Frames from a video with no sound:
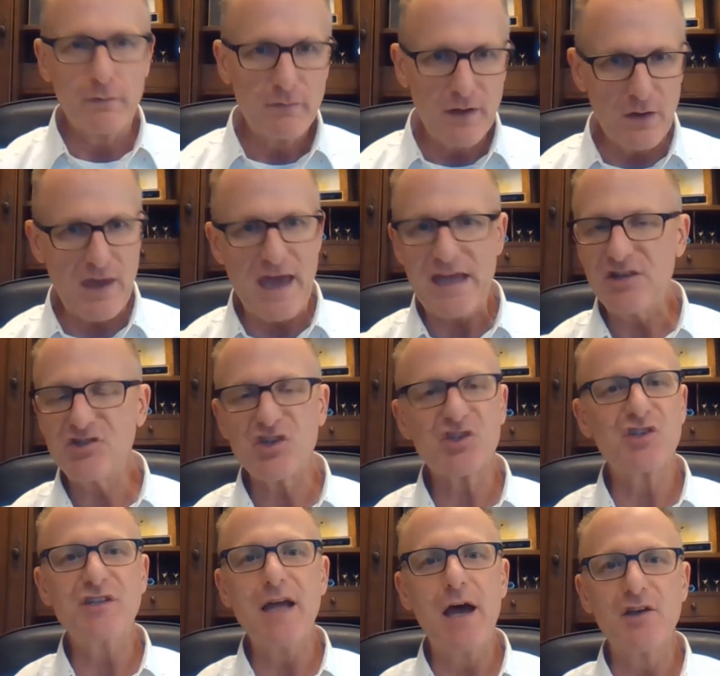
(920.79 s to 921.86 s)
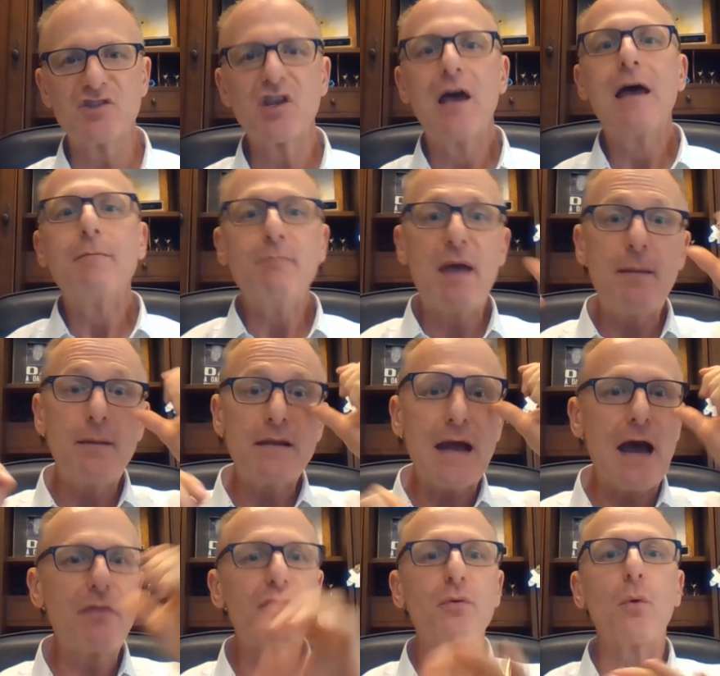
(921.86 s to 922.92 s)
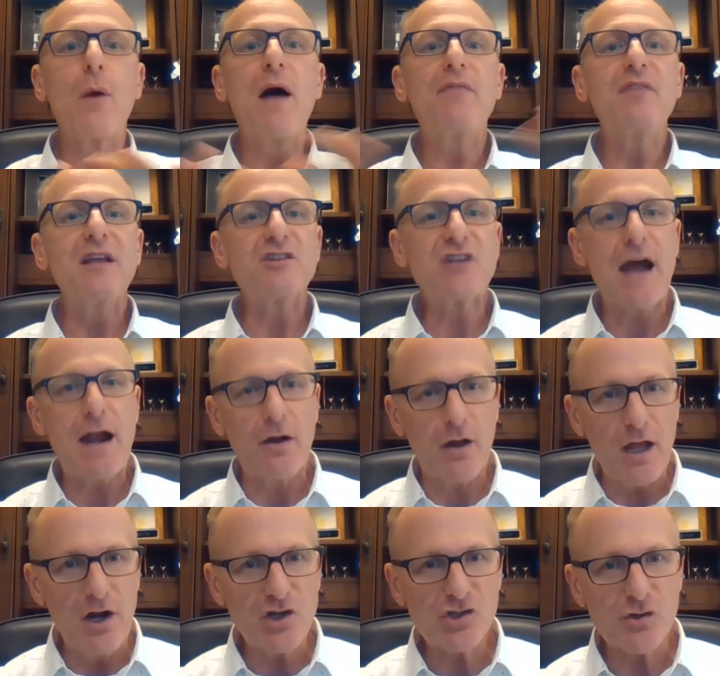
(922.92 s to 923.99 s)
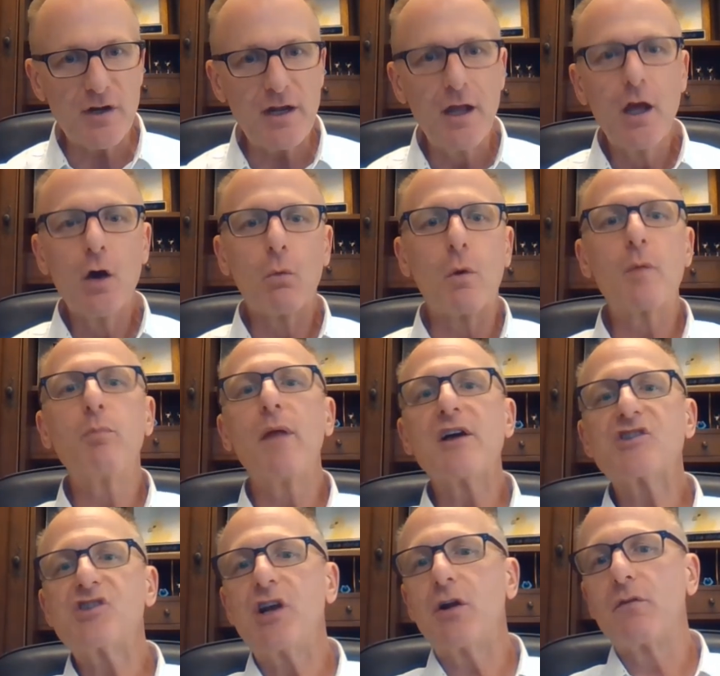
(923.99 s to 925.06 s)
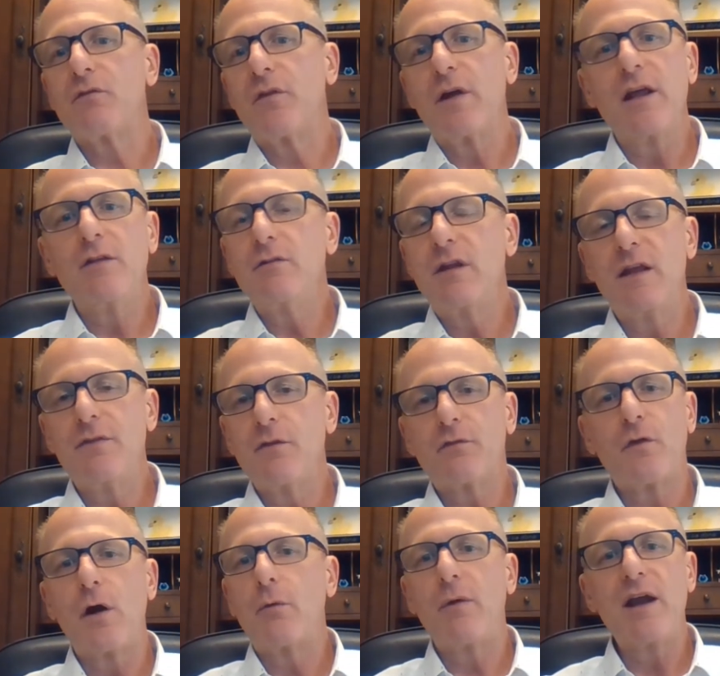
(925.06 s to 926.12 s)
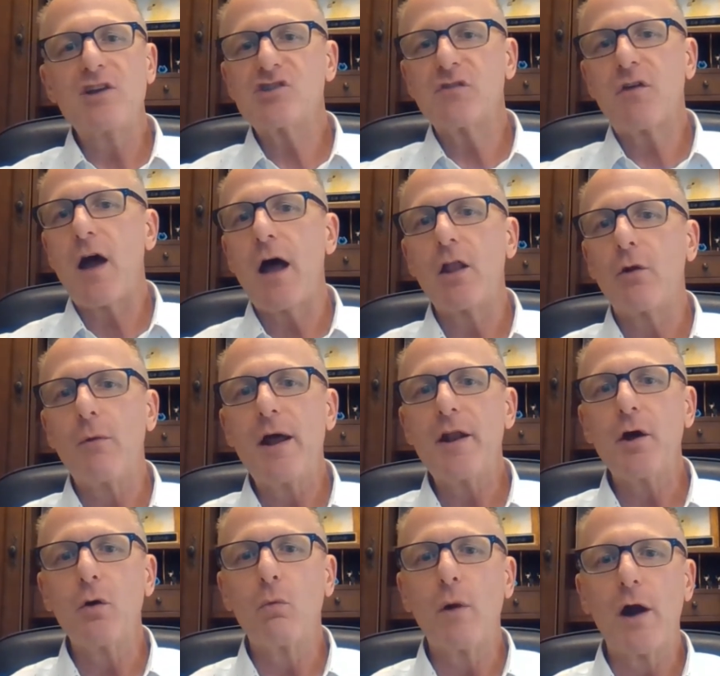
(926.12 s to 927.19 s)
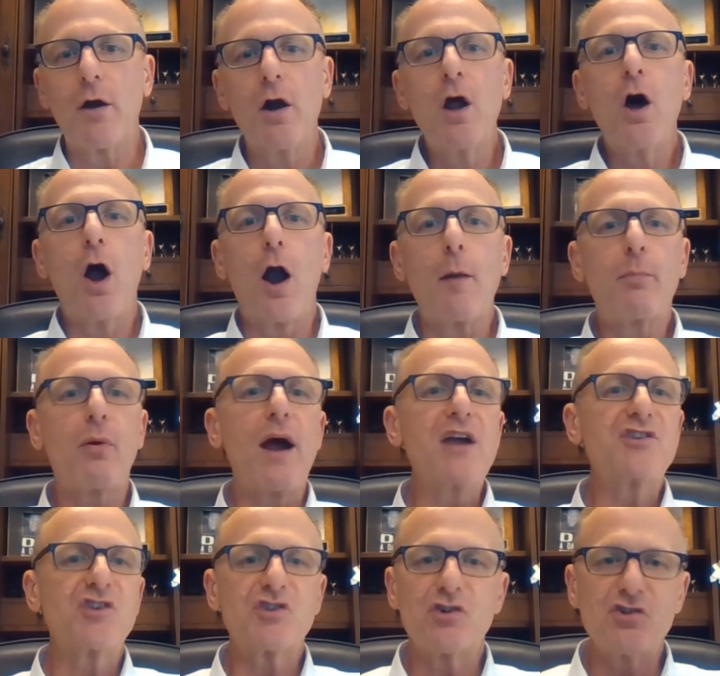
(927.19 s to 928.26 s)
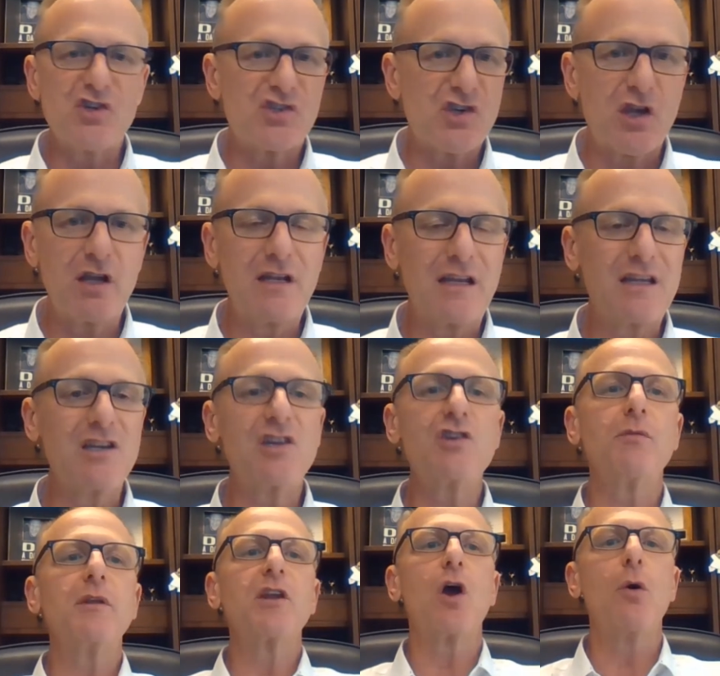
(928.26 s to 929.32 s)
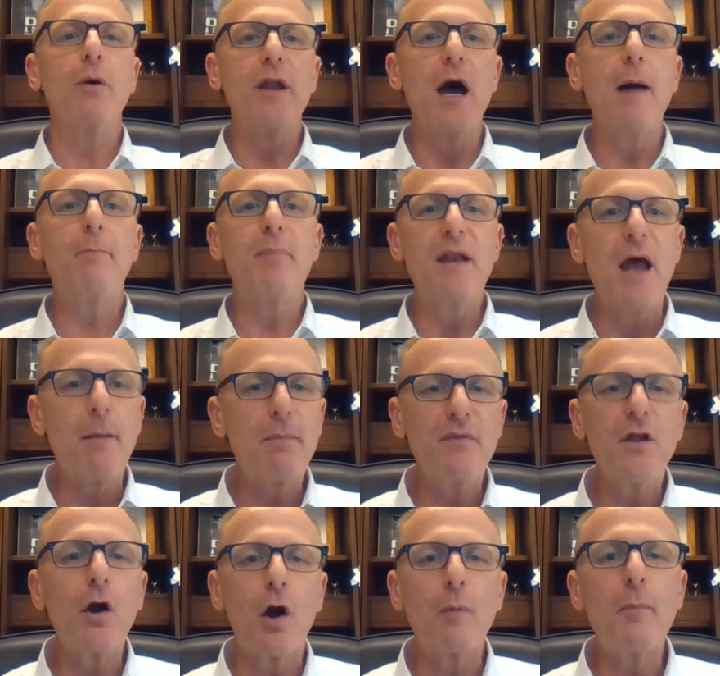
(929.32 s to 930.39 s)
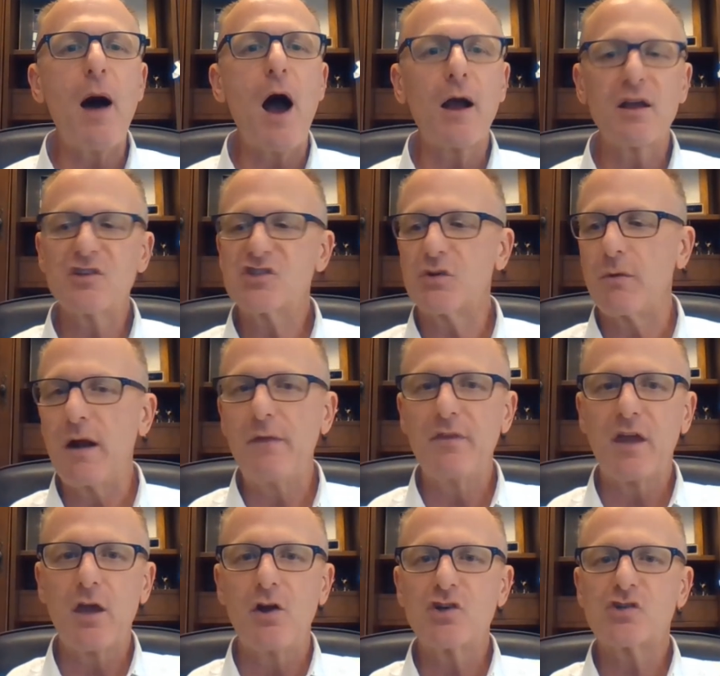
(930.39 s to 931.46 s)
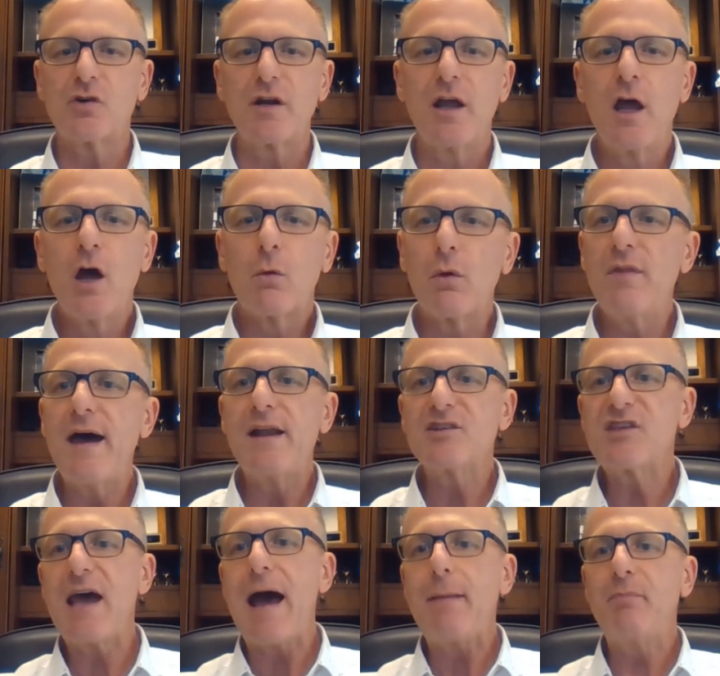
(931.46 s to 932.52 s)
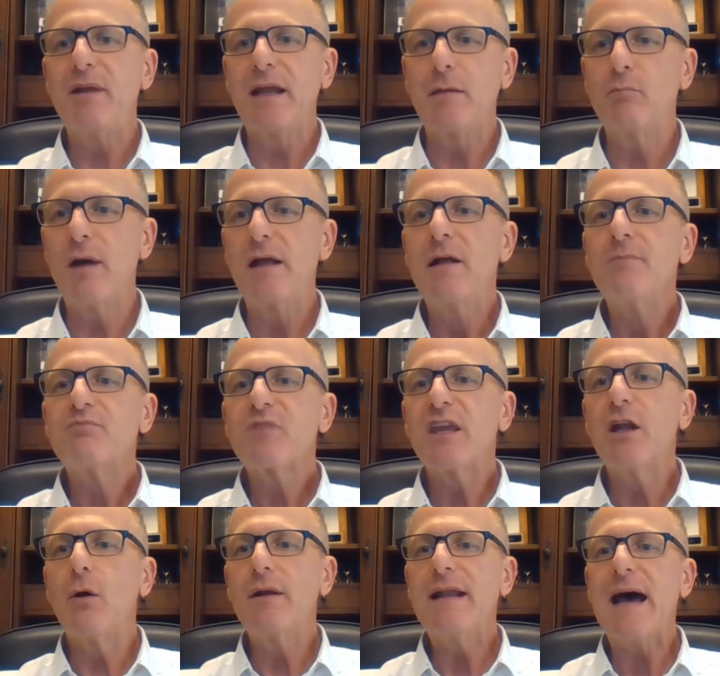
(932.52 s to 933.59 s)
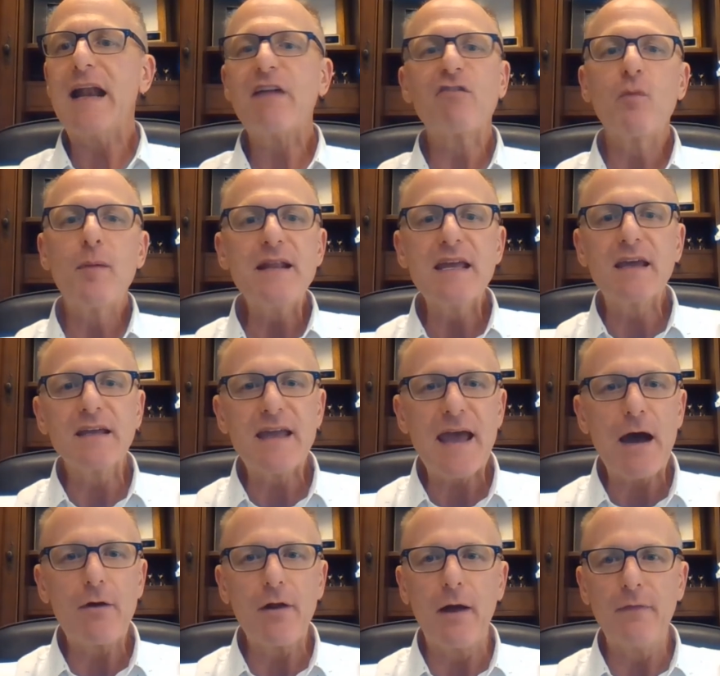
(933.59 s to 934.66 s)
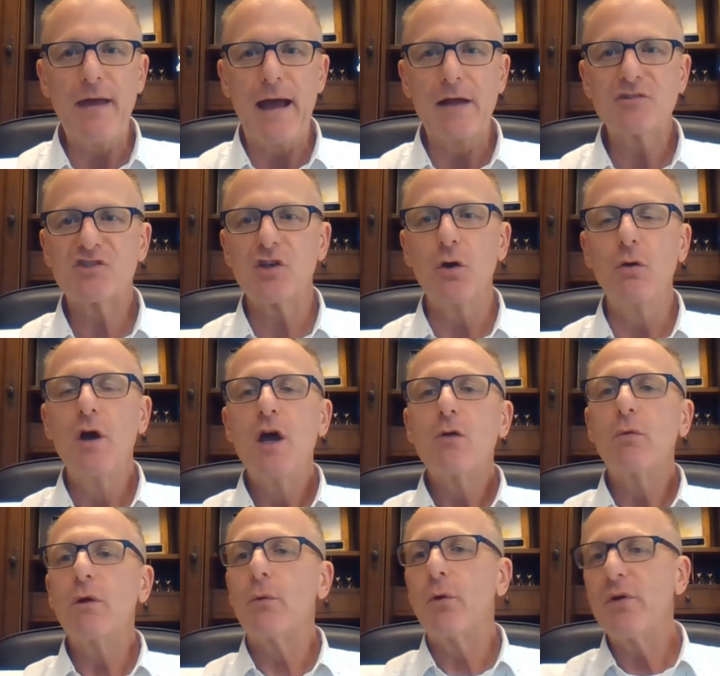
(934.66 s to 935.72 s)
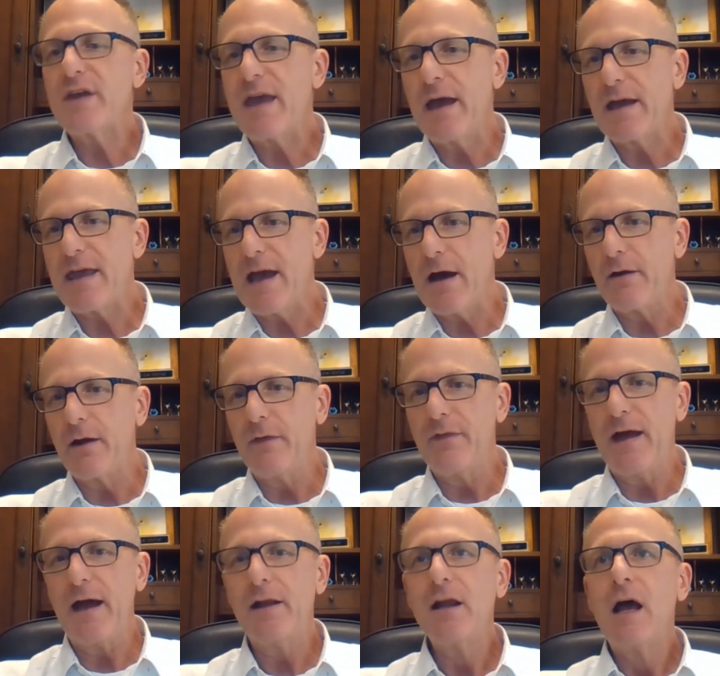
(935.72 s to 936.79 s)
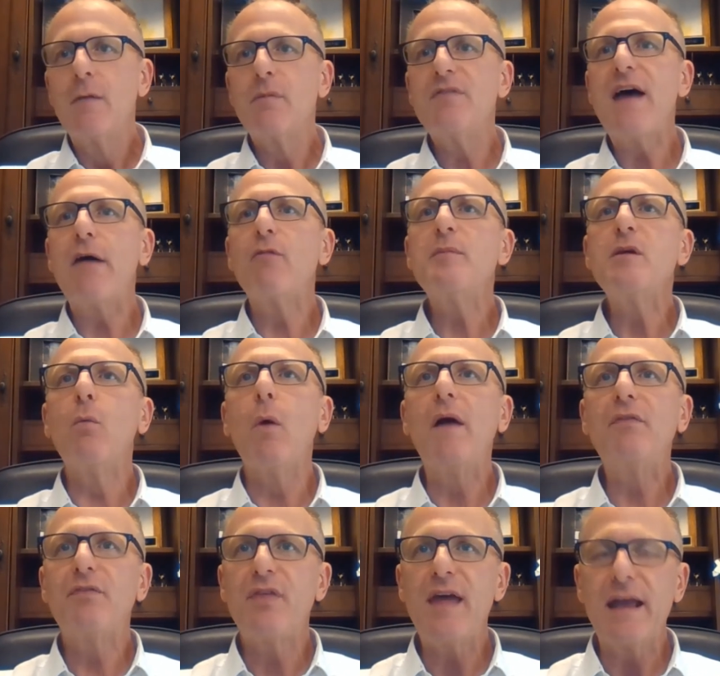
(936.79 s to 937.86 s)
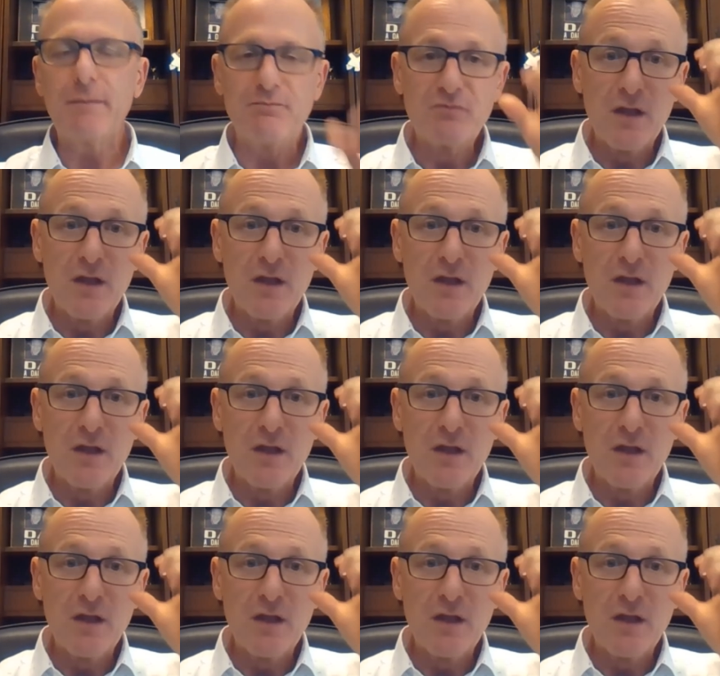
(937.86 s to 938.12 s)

Okay, it just does. Maybe not throughout the entire country. We're blessed here in the Front Range of Colorado where our prices are just continuing going up and up. And there are pockets around the country where that is happening. But, you know, not everybody can count on that. So we really can't count on that. But that would be one thing.